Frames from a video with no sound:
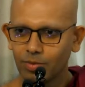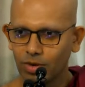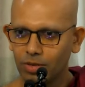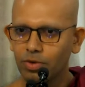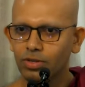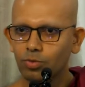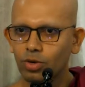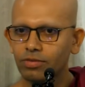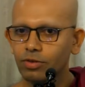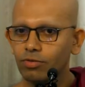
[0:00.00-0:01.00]

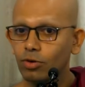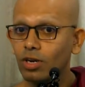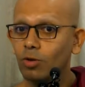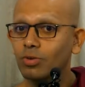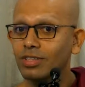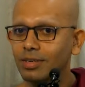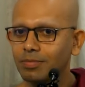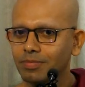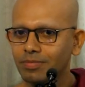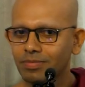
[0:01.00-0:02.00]
What if you fall out with them?